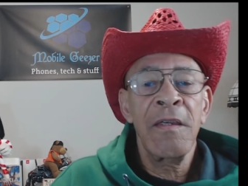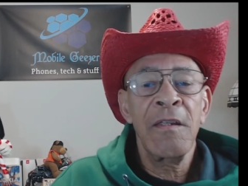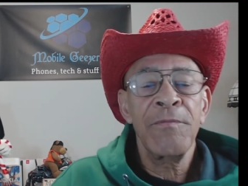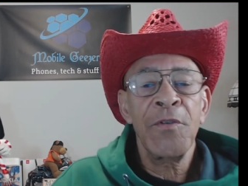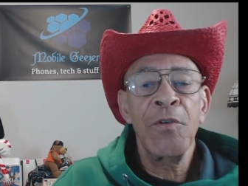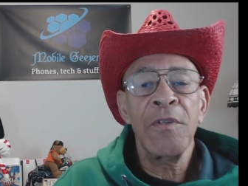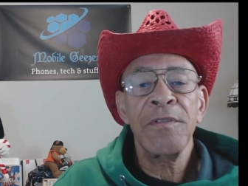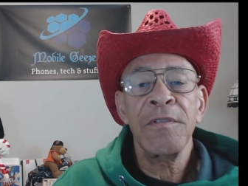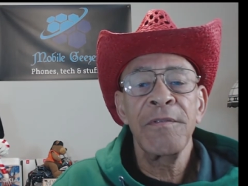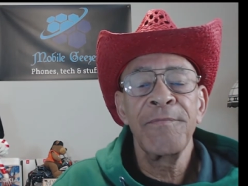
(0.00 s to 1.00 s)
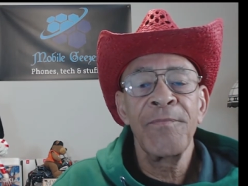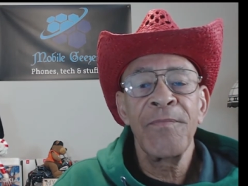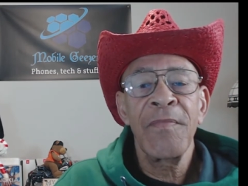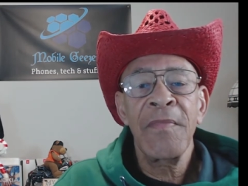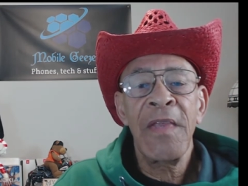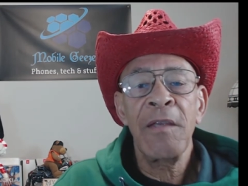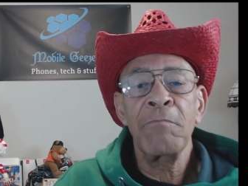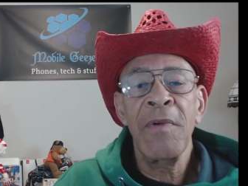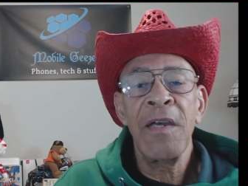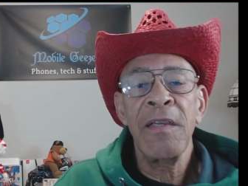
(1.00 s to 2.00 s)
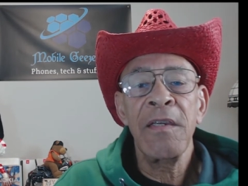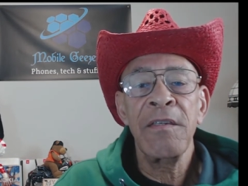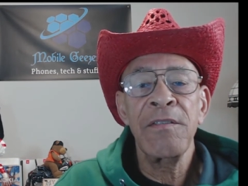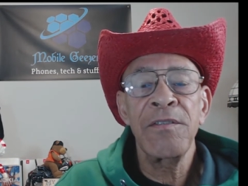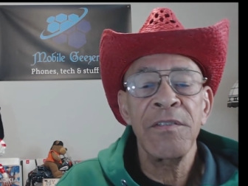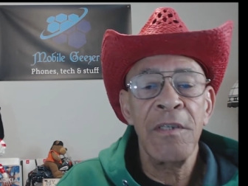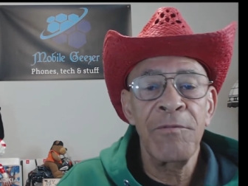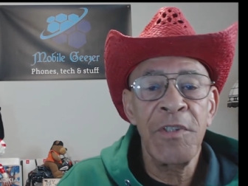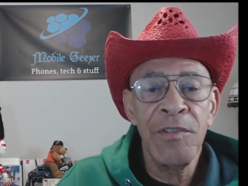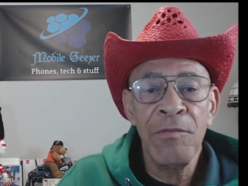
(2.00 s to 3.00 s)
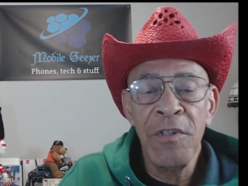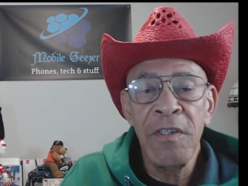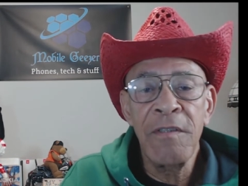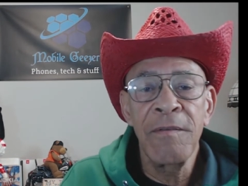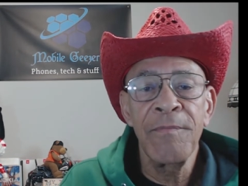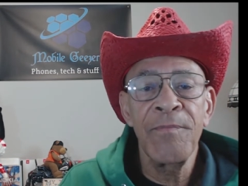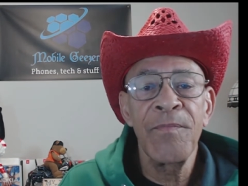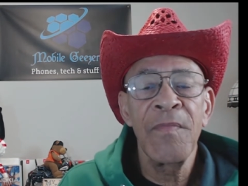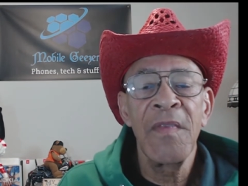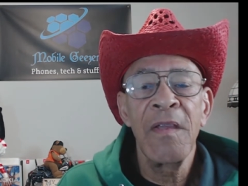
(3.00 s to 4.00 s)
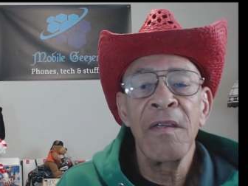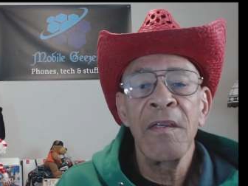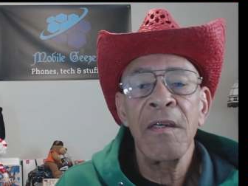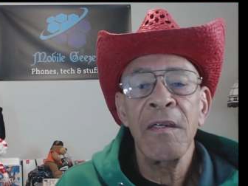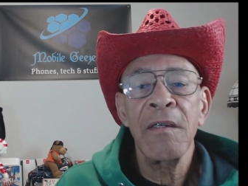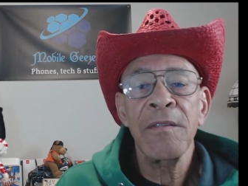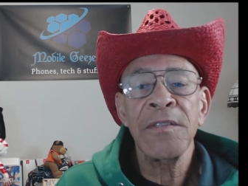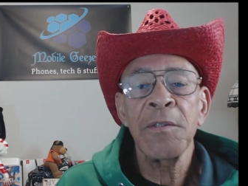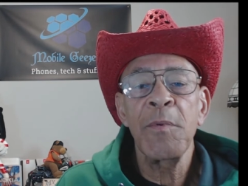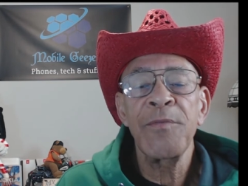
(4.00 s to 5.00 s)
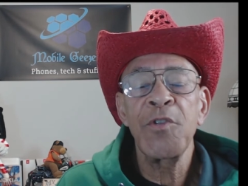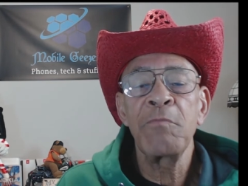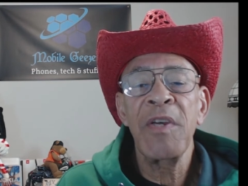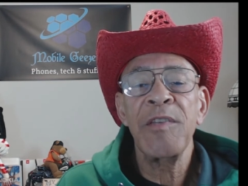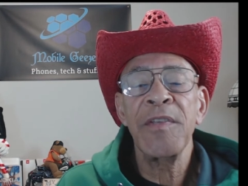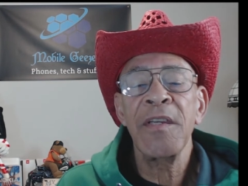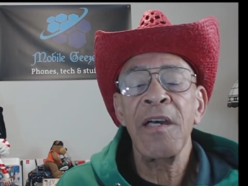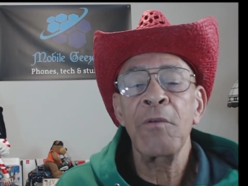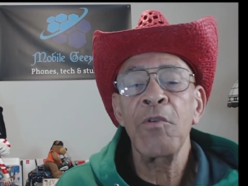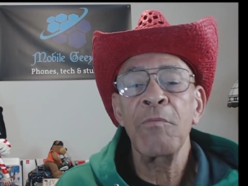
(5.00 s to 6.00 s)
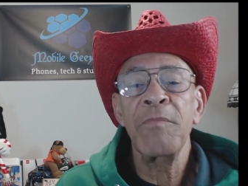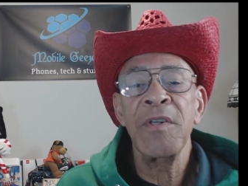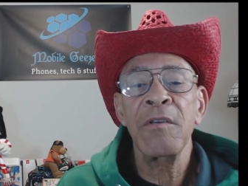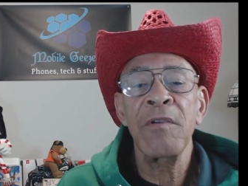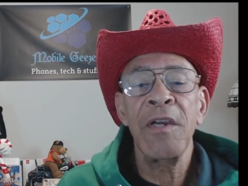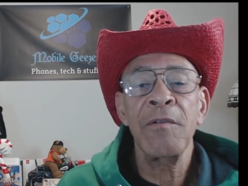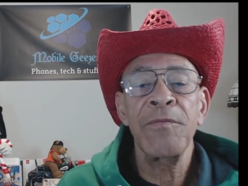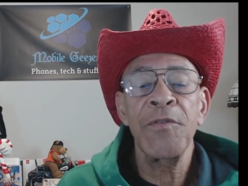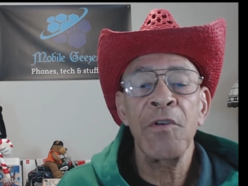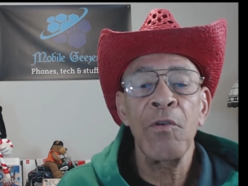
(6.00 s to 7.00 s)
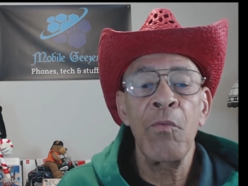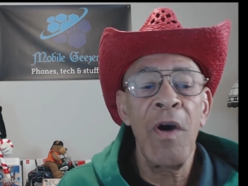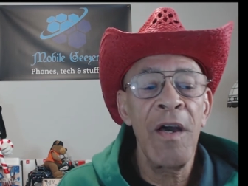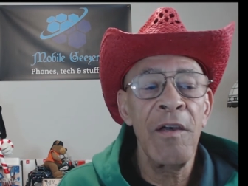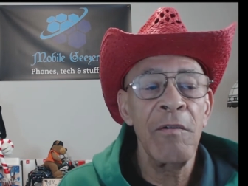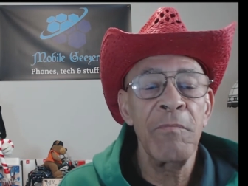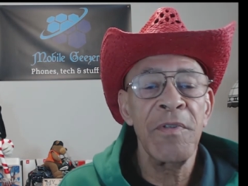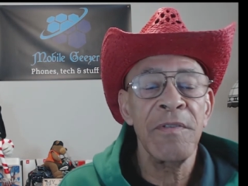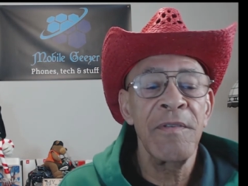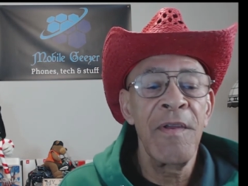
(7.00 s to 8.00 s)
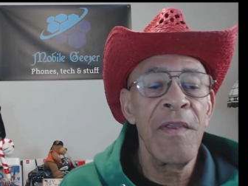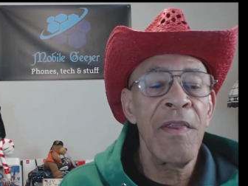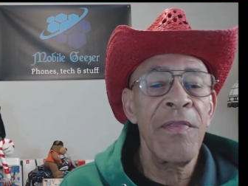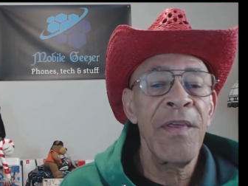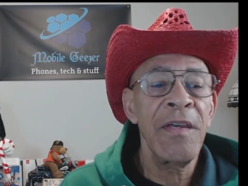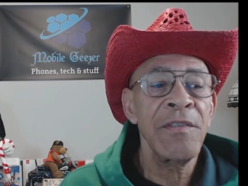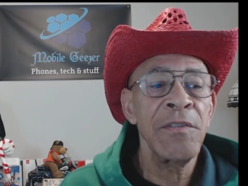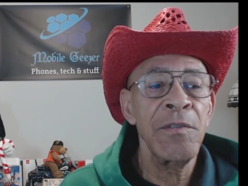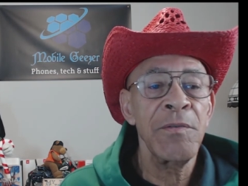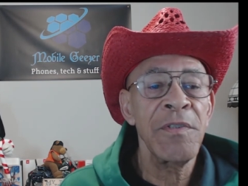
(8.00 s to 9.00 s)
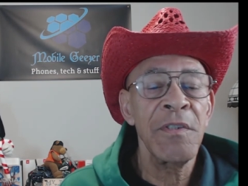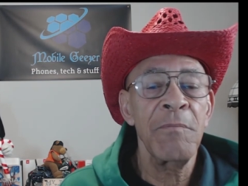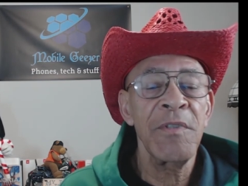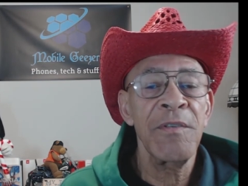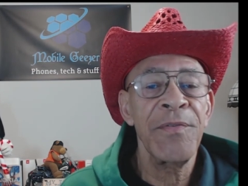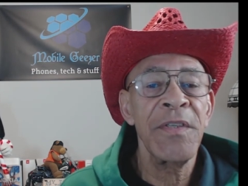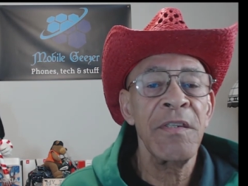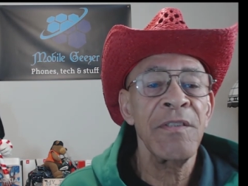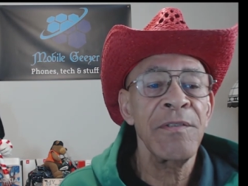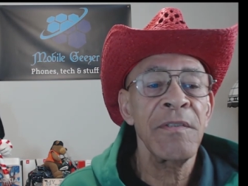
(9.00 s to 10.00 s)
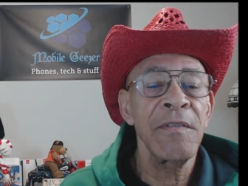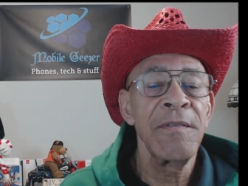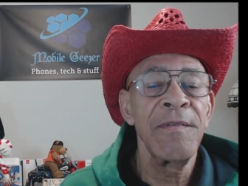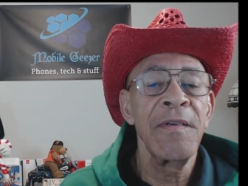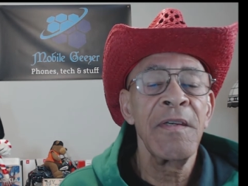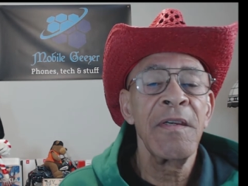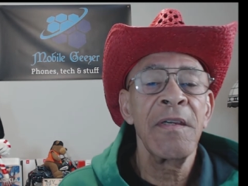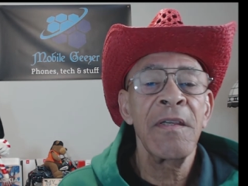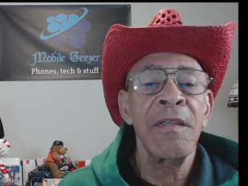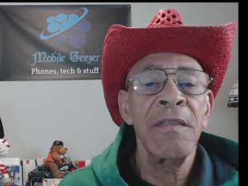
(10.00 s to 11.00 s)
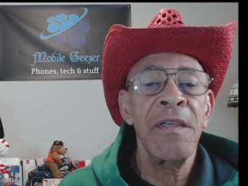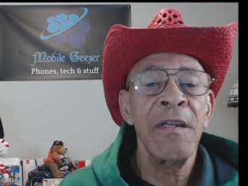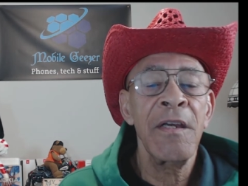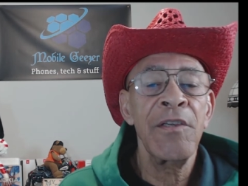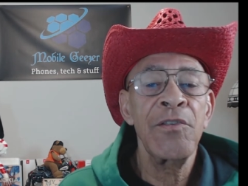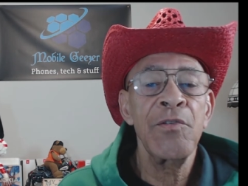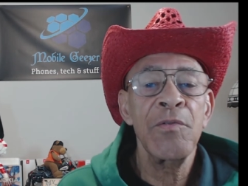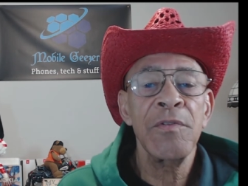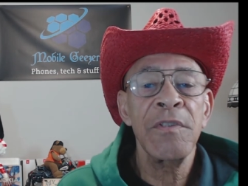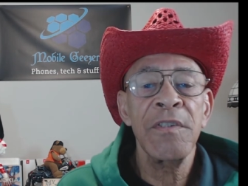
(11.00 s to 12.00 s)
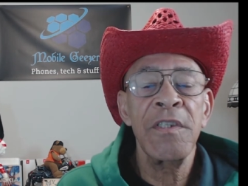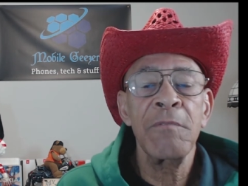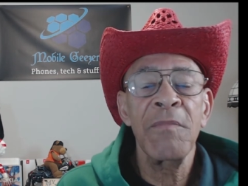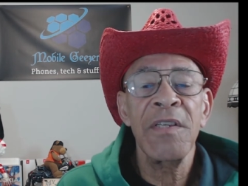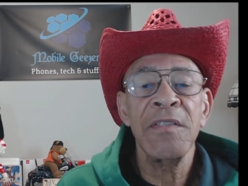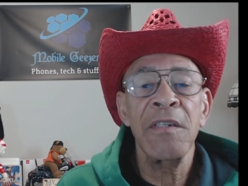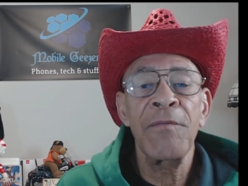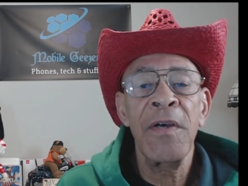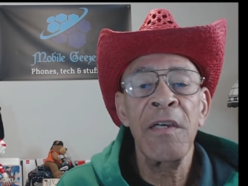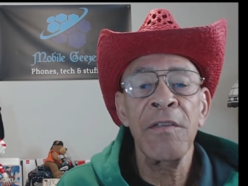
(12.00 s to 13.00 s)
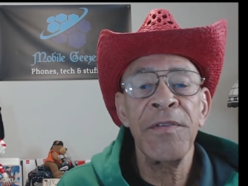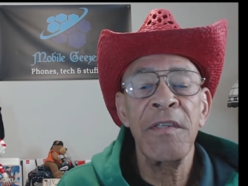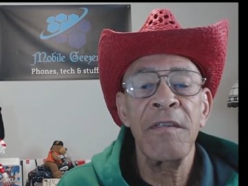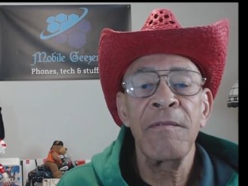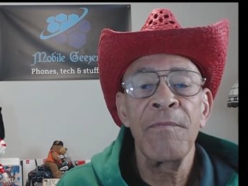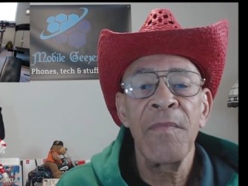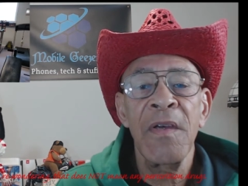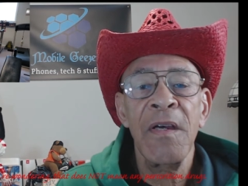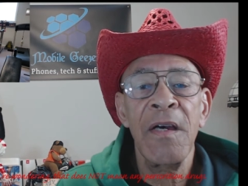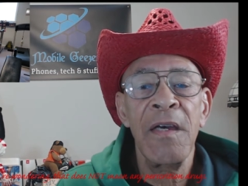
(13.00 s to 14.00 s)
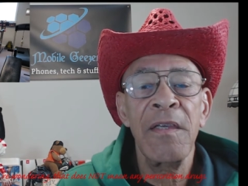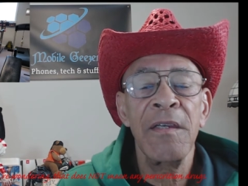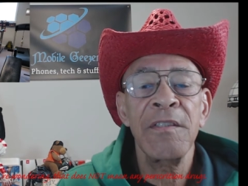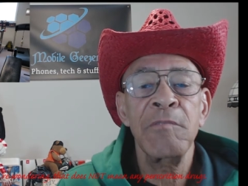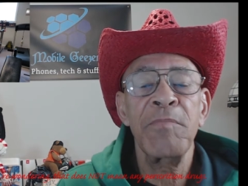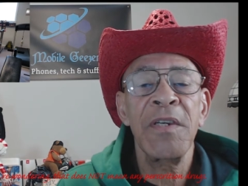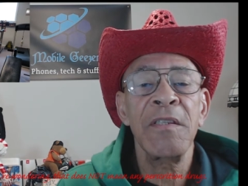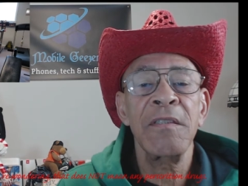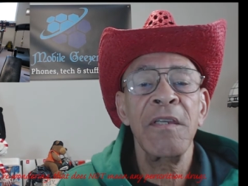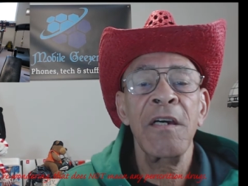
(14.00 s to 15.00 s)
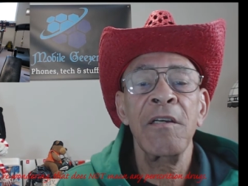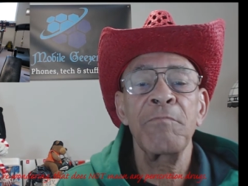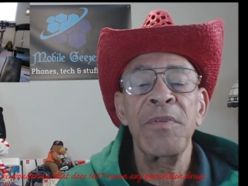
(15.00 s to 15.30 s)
And of course, at my age, 73, some of you may think I won't be around for a while, but thanks to some of the things that I use to keep myself healthy, I expect I'll